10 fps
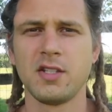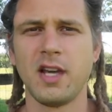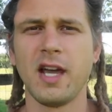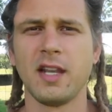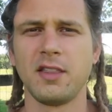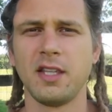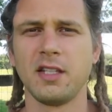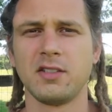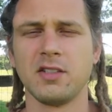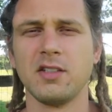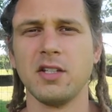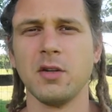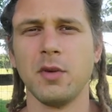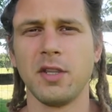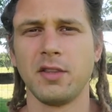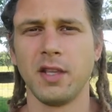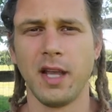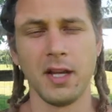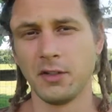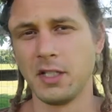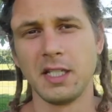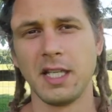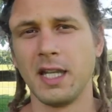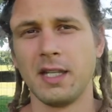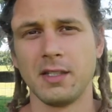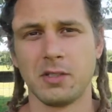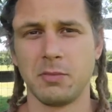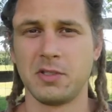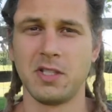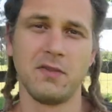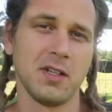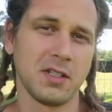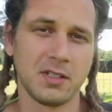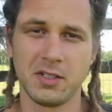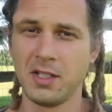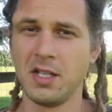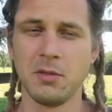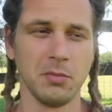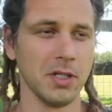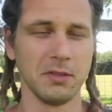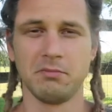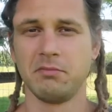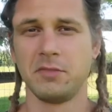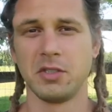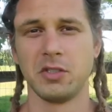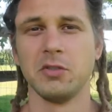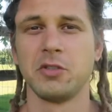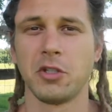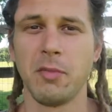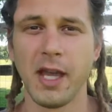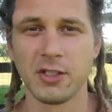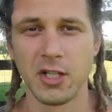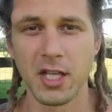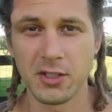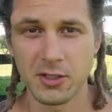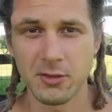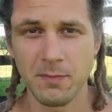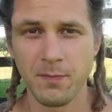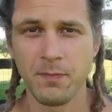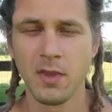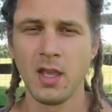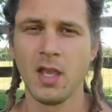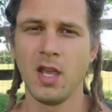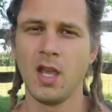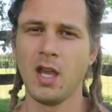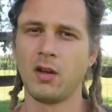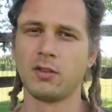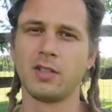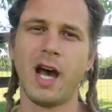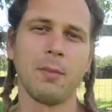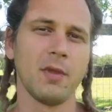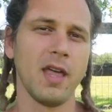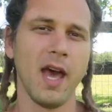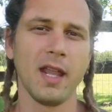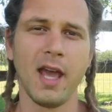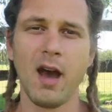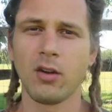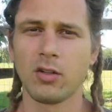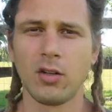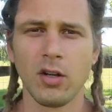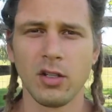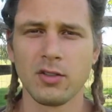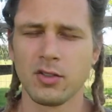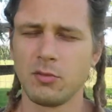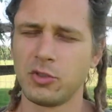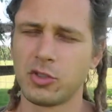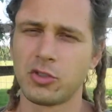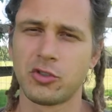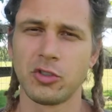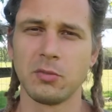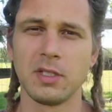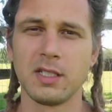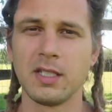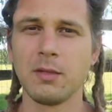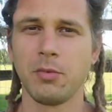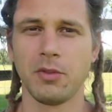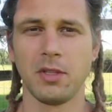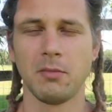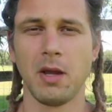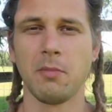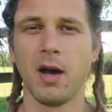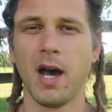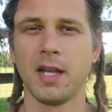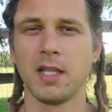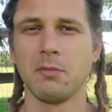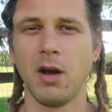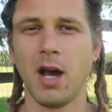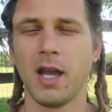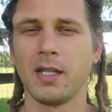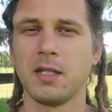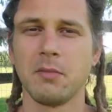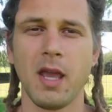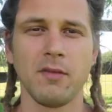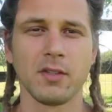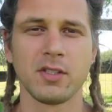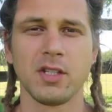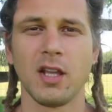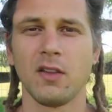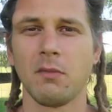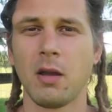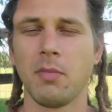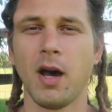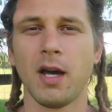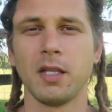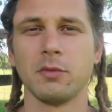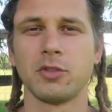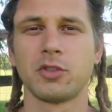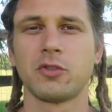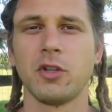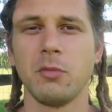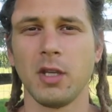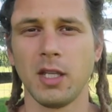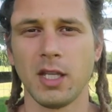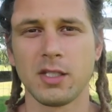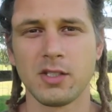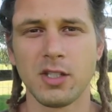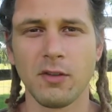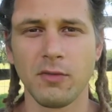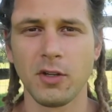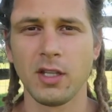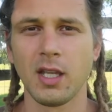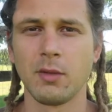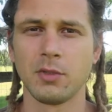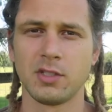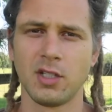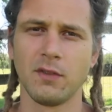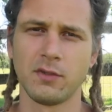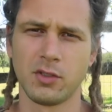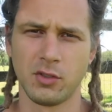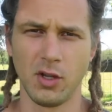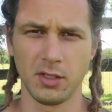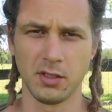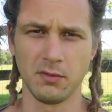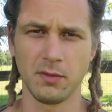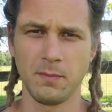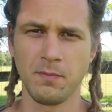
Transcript: side of things to deal with that I don't need to get into specifics but just use your imagination. On top of that, alcoholism was extremely deep within my body and mind, and every cell of my body was screaming and suffering and was self destructive.